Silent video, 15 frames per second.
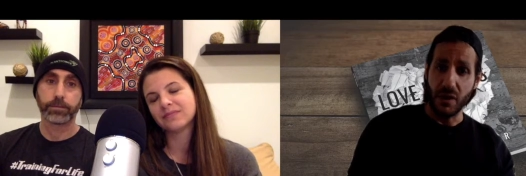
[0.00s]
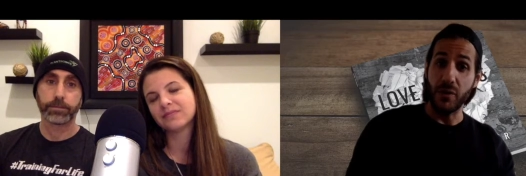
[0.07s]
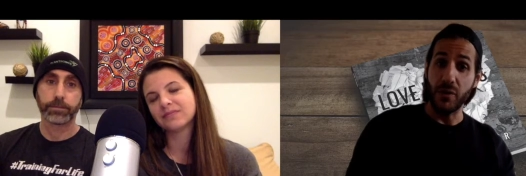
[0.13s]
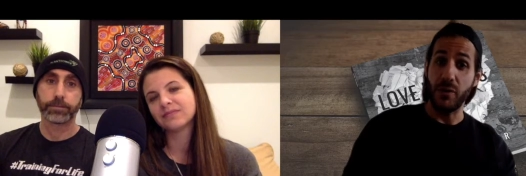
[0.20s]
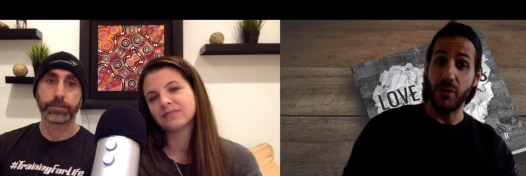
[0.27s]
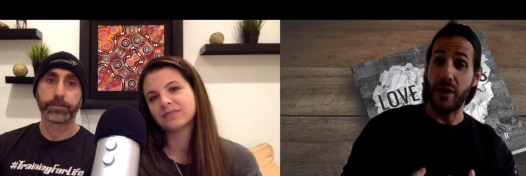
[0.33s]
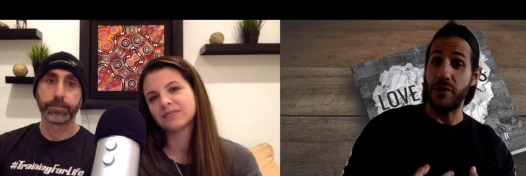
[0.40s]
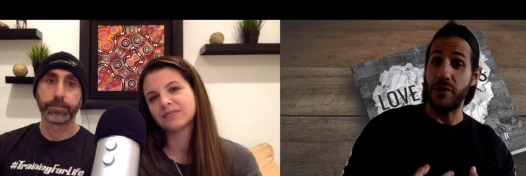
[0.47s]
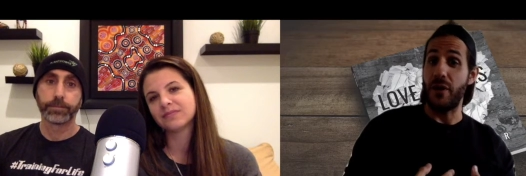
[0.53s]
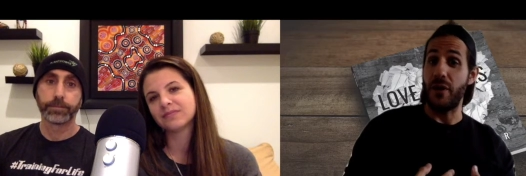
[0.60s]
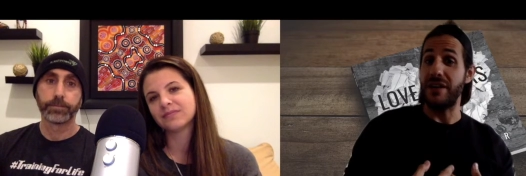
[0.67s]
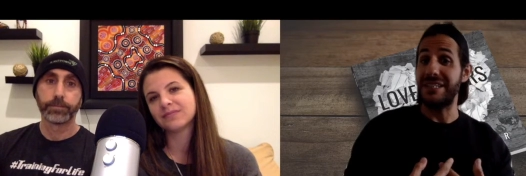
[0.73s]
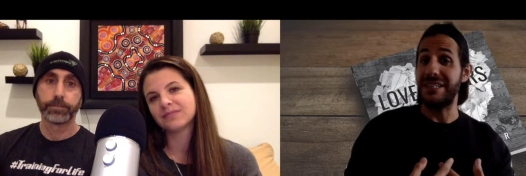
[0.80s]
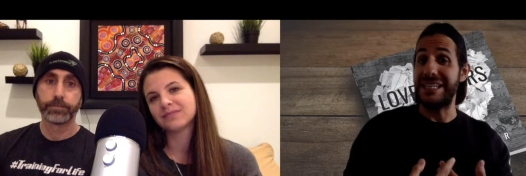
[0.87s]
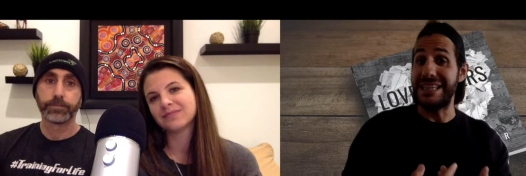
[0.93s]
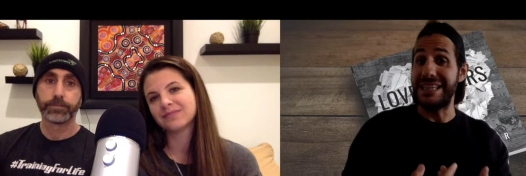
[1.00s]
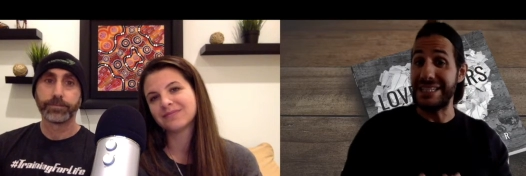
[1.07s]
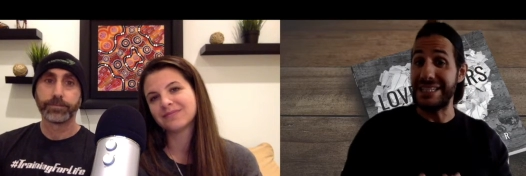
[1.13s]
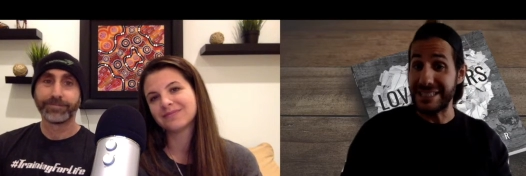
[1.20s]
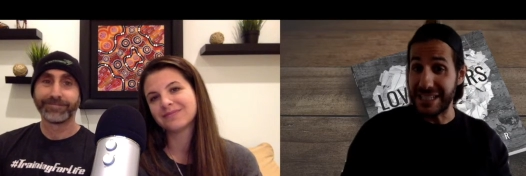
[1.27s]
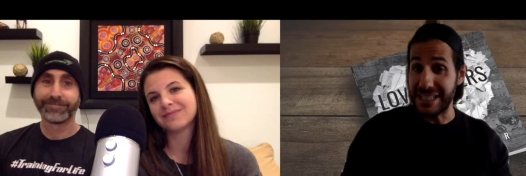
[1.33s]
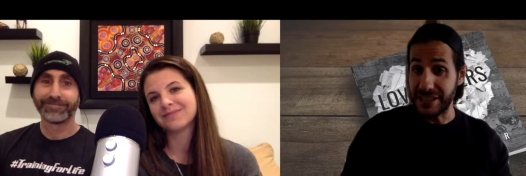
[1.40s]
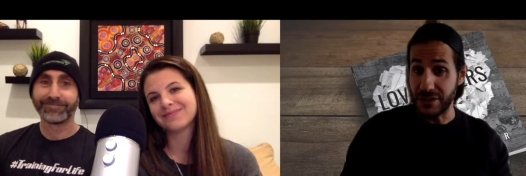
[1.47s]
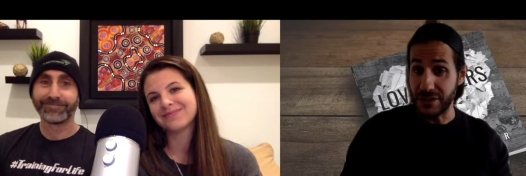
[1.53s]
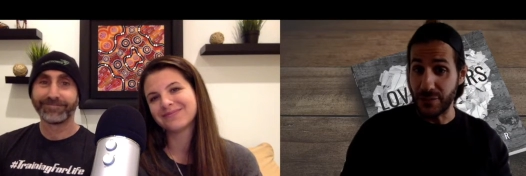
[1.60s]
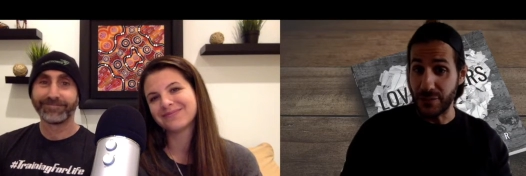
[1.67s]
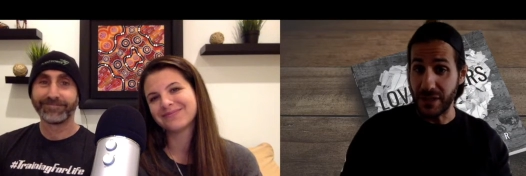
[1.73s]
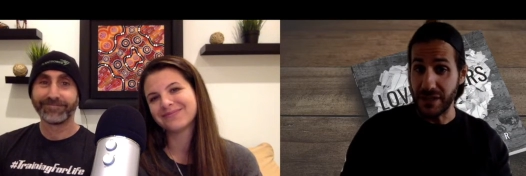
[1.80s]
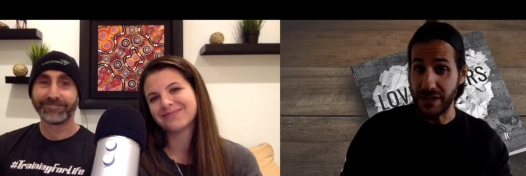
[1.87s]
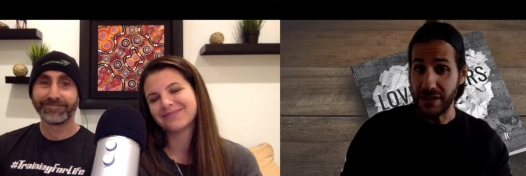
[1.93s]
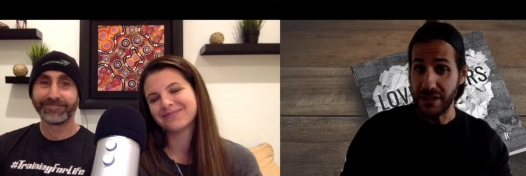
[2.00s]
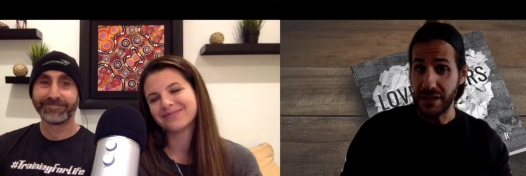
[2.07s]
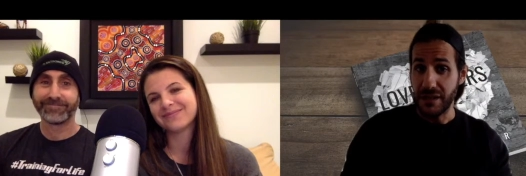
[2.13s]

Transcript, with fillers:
Speaker 1: Oh, you're you're actually listening to me